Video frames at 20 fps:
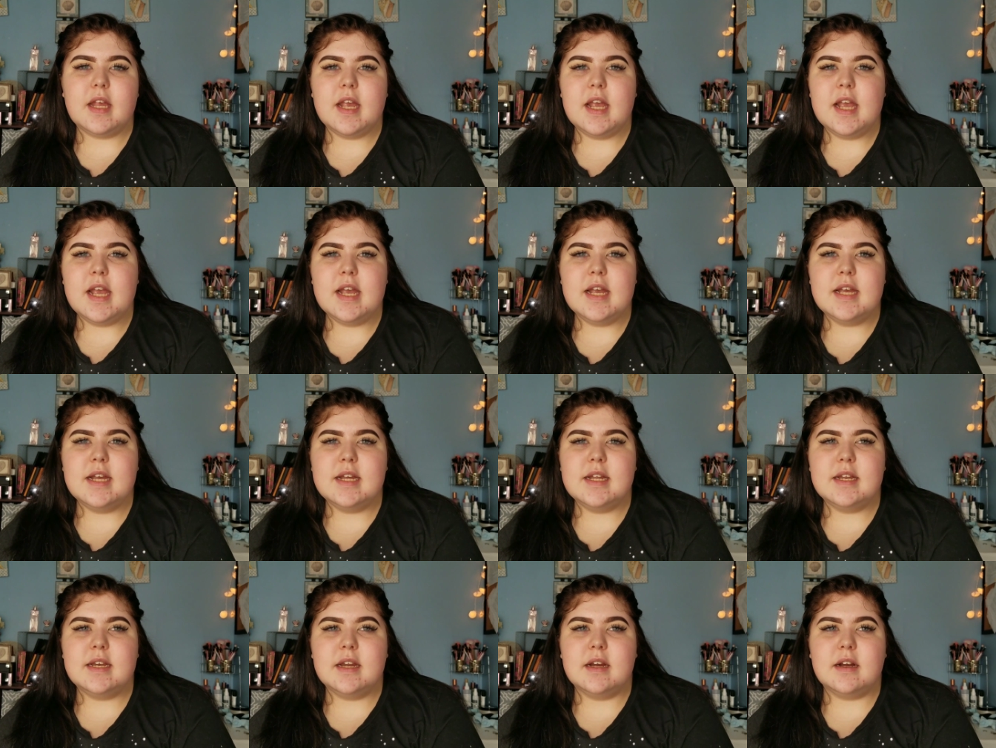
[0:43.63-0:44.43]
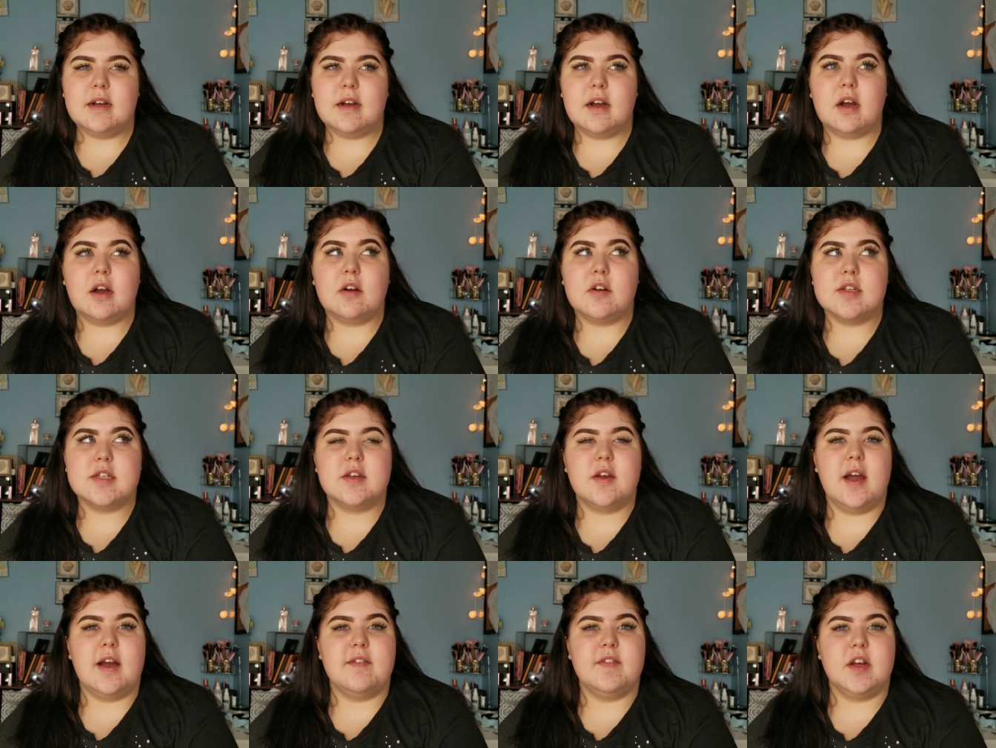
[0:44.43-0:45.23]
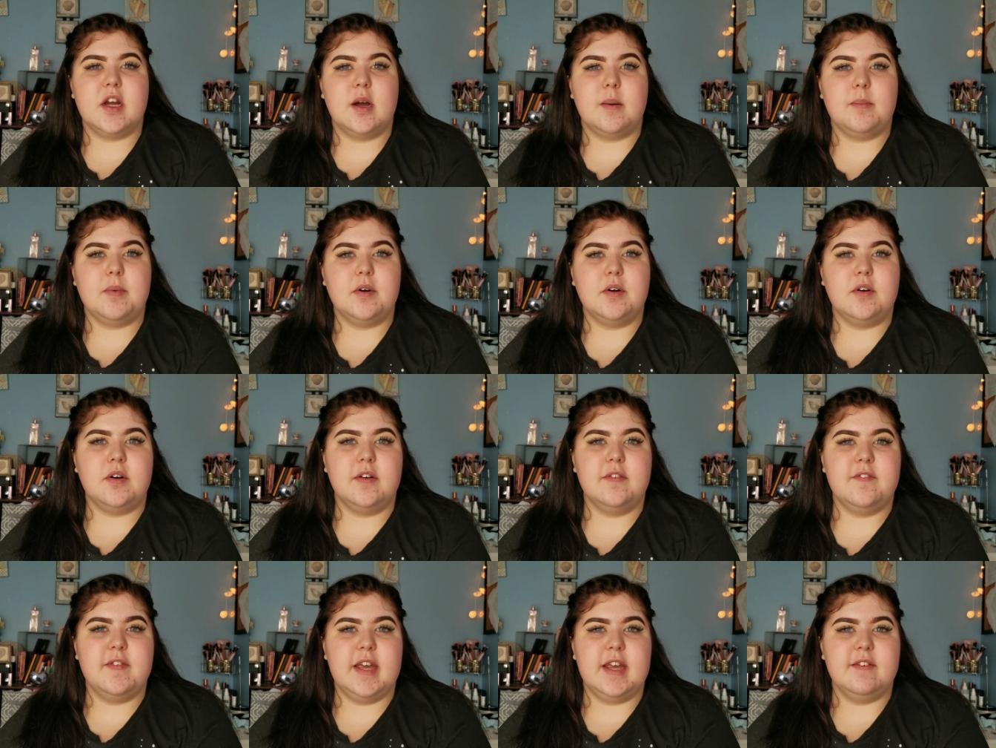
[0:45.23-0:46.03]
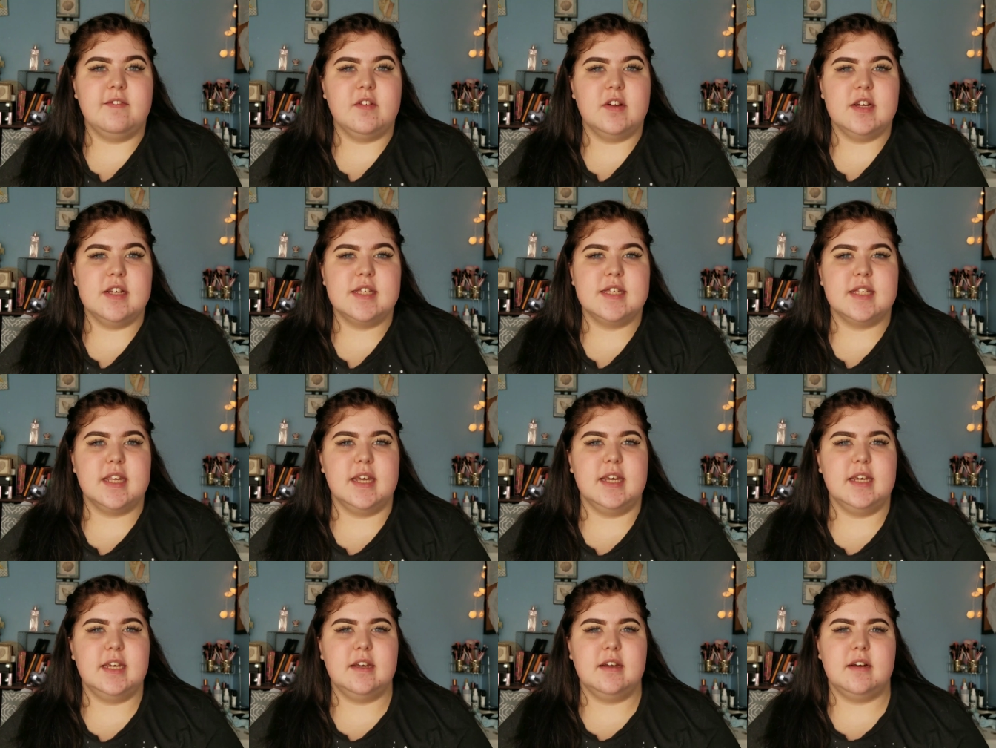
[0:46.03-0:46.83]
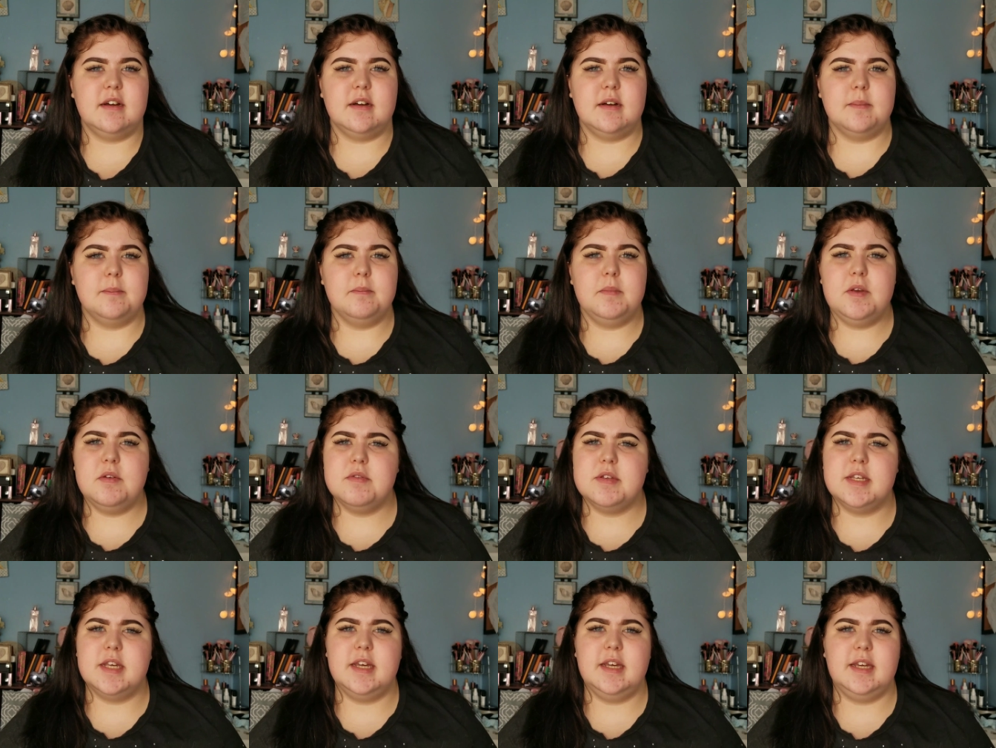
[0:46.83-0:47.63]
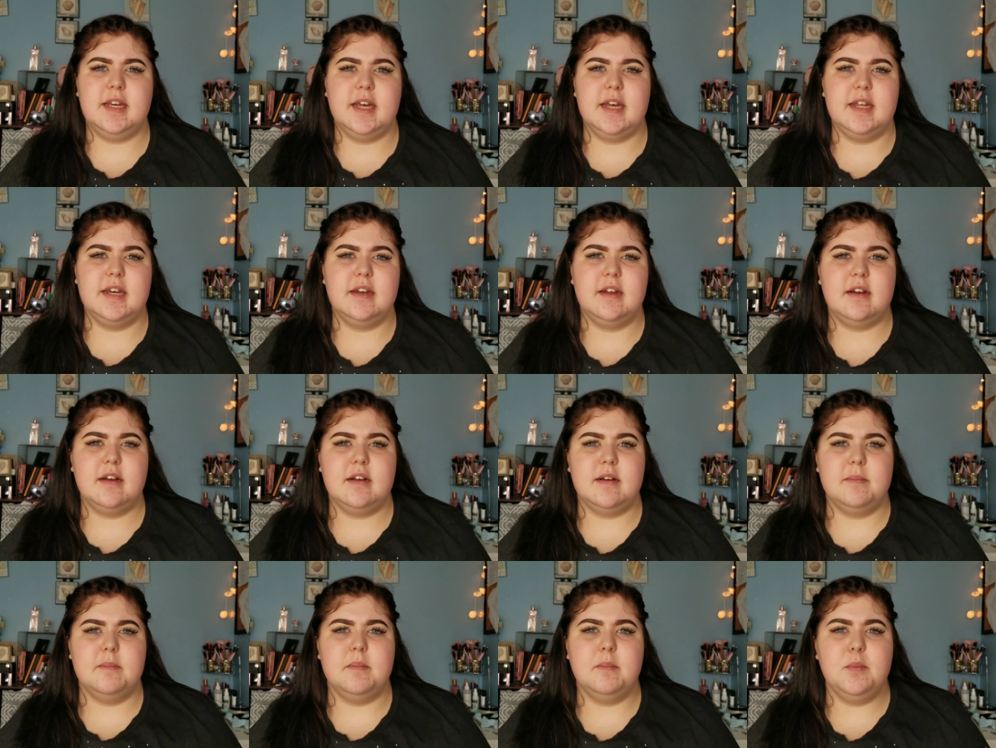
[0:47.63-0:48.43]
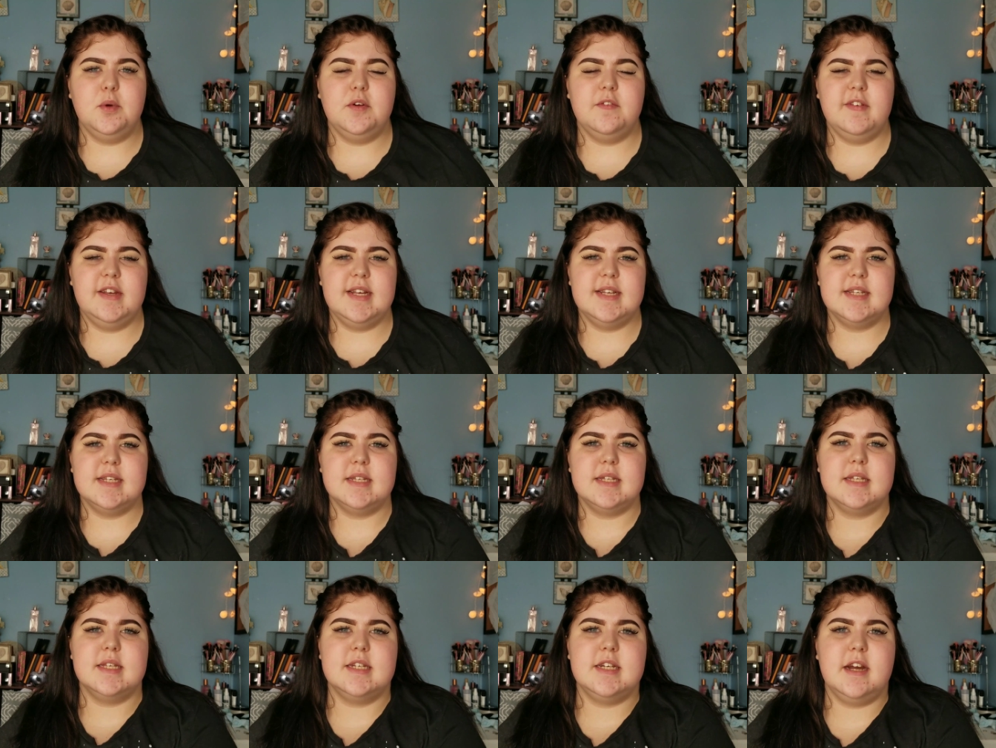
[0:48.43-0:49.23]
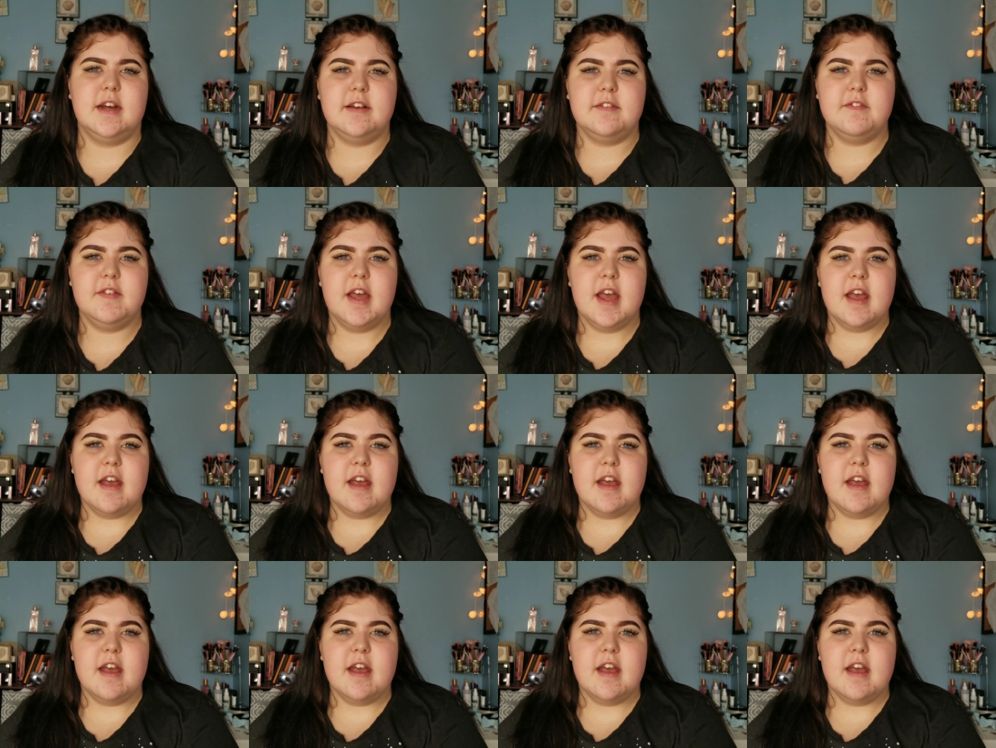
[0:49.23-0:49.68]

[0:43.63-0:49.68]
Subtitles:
And I also have a couple of favorites like music and movies and stuff